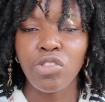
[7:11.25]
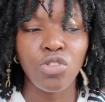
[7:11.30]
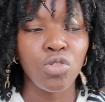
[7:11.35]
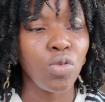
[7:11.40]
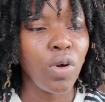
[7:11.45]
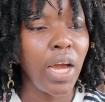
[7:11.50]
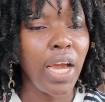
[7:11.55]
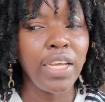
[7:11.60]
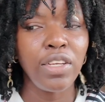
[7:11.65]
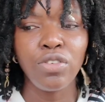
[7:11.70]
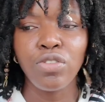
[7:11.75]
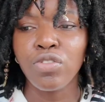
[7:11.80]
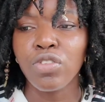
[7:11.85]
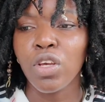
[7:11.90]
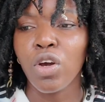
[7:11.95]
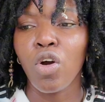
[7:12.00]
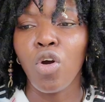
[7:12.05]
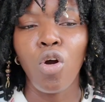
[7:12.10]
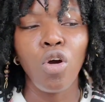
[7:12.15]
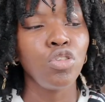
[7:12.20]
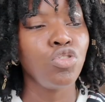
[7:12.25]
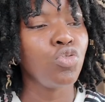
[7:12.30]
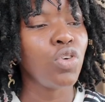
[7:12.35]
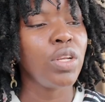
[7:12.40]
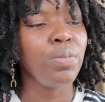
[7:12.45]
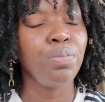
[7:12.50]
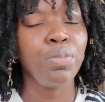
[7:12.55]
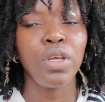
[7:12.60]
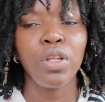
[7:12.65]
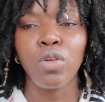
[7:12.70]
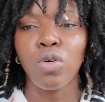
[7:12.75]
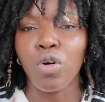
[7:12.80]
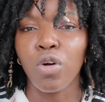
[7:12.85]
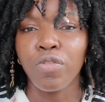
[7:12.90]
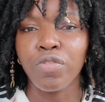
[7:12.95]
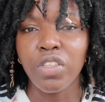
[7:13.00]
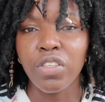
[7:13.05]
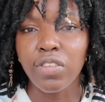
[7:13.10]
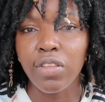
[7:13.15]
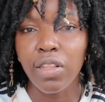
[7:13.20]
So I used 100 ml
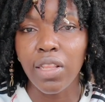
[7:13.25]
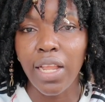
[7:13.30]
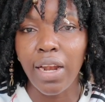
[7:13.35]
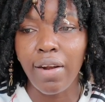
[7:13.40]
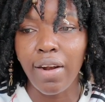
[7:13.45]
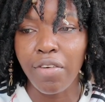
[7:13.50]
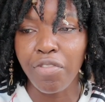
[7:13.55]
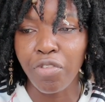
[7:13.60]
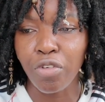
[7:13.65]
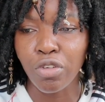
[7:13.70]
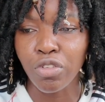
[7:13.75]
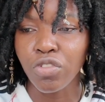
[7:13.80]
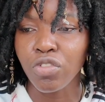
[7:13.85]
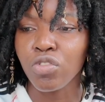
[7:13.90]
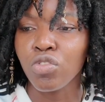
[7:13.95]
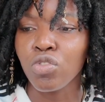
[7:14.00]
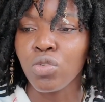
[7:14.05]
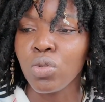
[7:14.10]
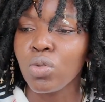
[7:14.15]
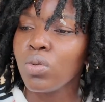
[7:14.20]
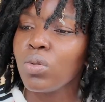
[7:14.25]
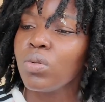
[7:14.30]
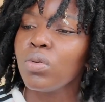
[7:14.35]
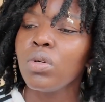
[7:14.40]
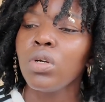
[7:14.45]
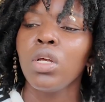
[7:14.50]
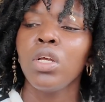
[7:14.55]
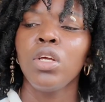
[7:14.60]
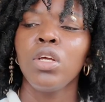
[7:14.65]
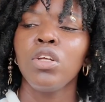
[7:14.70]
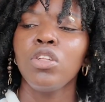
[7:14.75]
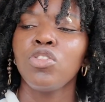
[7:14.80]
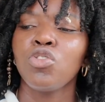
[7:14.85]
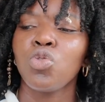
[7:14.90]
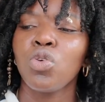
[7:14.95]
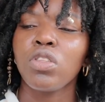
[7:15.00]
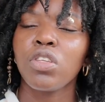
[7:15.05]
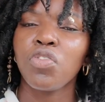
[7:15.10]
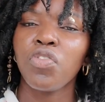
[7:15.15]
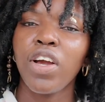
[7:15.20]
of this Larafos to
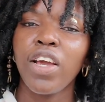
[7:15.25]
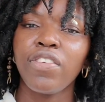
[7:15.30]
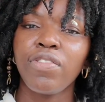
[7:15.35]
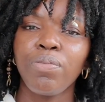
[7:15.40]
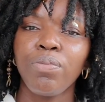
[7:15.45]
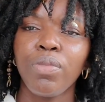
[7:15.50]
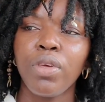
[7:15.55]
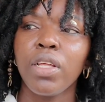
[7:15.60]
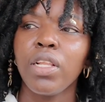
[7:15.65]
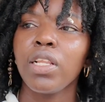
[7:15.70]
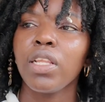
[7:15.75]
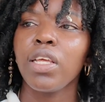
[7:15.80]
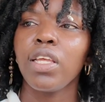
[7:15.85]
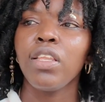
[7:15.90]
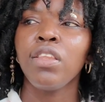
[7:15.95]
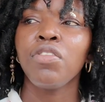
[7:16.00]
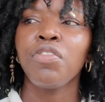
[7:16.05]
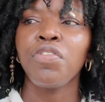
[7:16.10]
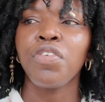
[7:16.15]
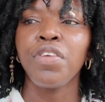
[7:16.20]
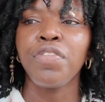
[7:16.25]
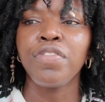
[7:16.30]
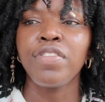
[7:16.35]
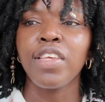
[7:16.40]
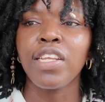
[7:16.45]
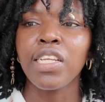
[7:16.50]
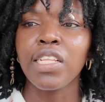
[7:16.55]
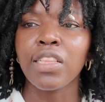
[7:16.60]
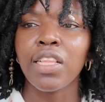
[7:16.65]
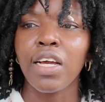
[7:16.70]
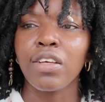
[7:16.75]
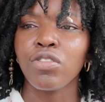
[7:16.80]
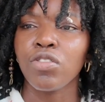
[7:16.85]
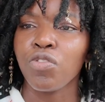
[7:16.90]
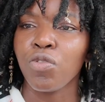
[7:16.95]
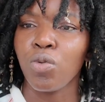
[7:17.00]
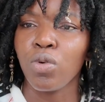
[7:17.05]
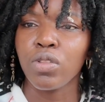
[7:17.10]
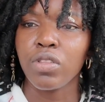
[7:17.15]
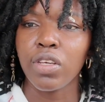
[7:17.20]
25 ml in 50 liters
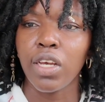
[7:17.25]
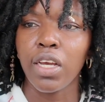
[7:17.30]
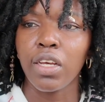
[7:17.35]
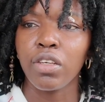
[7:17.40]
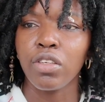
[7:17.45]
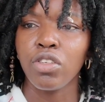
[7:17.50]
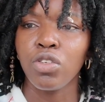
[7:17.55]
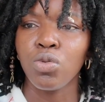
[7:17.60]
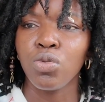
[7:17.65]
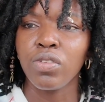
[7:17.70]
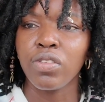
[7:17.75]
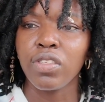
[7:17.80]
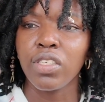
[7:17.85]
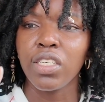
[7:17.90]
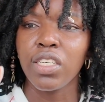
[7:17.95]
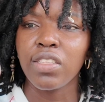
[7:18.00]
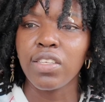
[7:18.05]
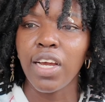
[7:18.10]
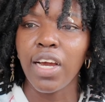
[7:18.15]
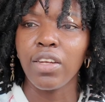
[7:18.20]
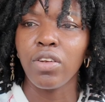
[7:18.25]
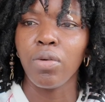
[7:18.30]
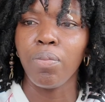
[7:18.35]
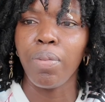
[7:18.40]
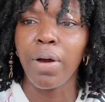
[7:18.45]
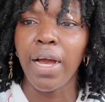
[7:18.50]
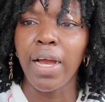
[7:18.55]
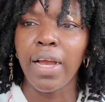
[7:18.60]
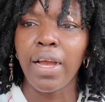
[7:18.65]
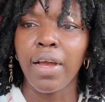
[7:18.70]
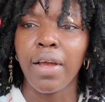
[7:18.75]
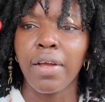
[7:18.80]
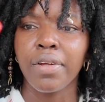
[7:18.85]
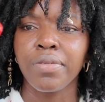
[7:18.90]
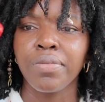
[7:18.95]
of water. You will see it at the back.